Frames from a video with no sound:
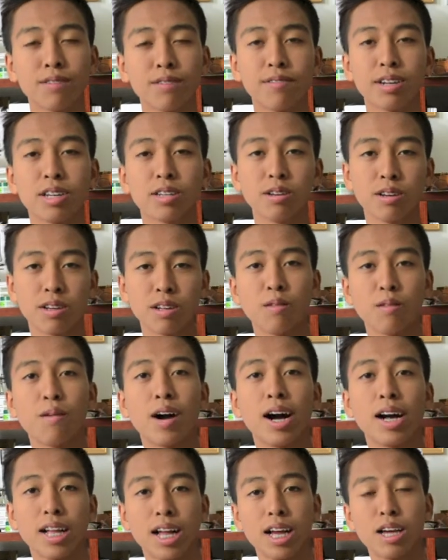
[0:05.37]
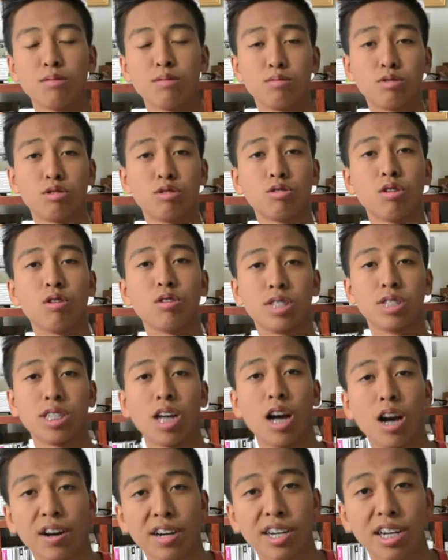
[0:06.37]
a video in a while. I am so
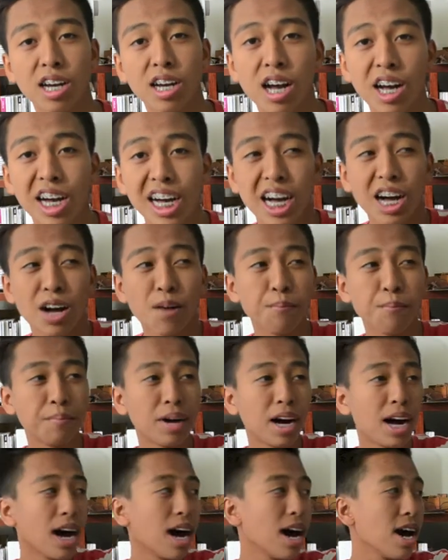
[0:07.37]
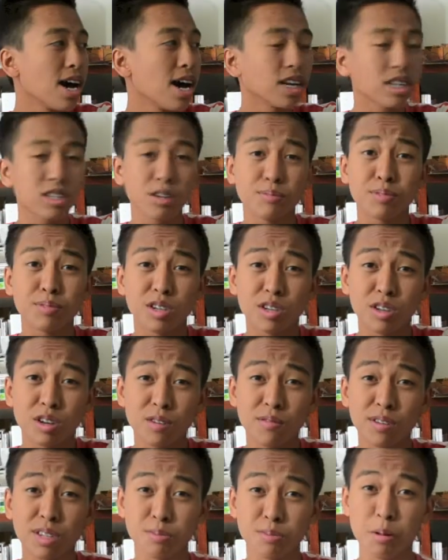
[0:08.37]
sorry. My
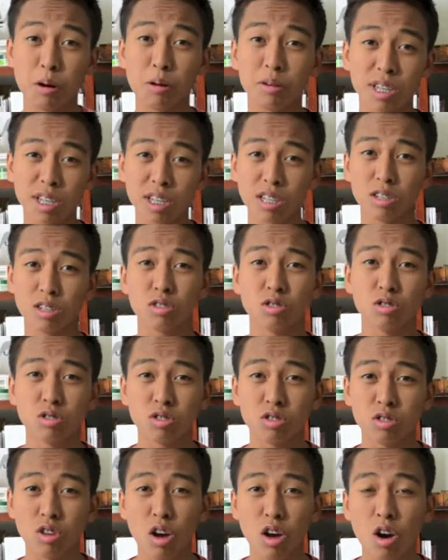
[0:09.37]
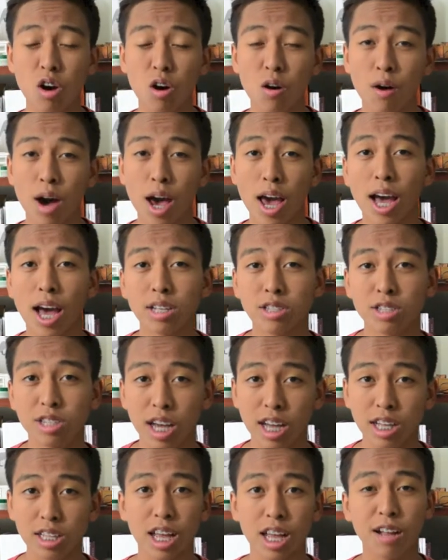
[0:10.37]
computer was broken, so I had to
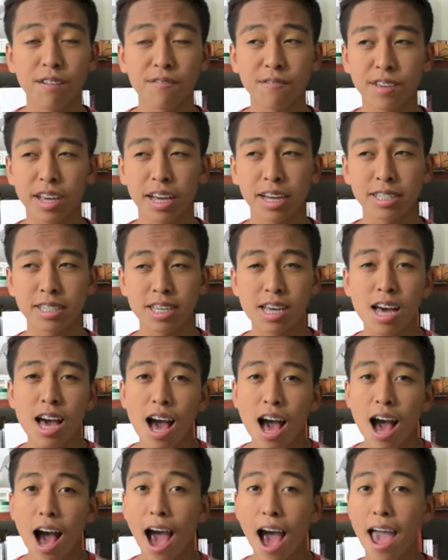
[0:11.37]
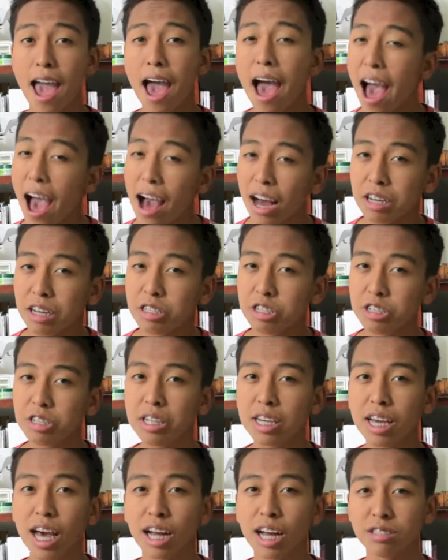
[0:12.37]
get that fixed. I
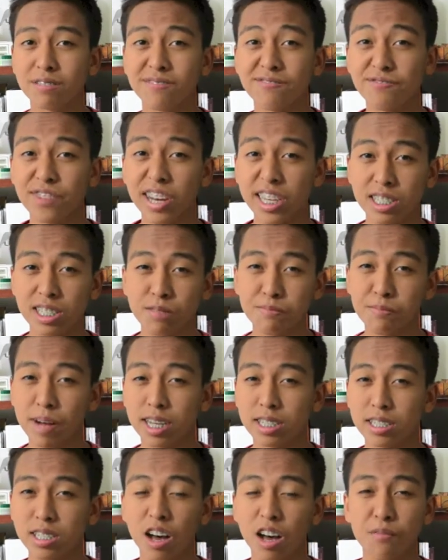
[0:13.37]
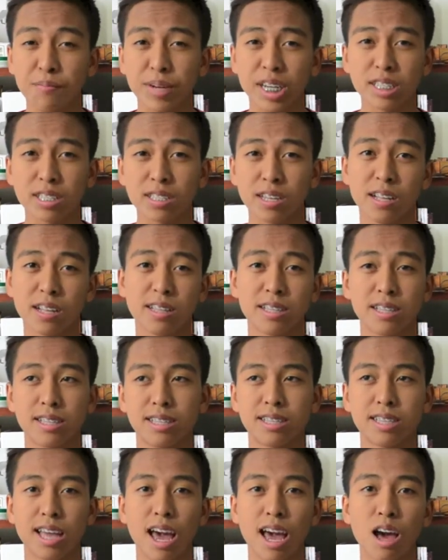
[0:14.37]
actually had to fix it myself because the
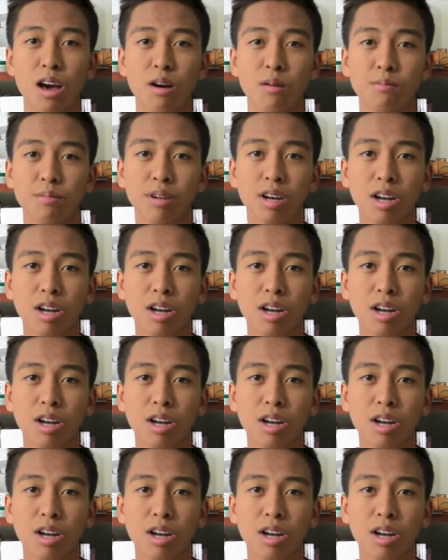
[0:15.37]
damn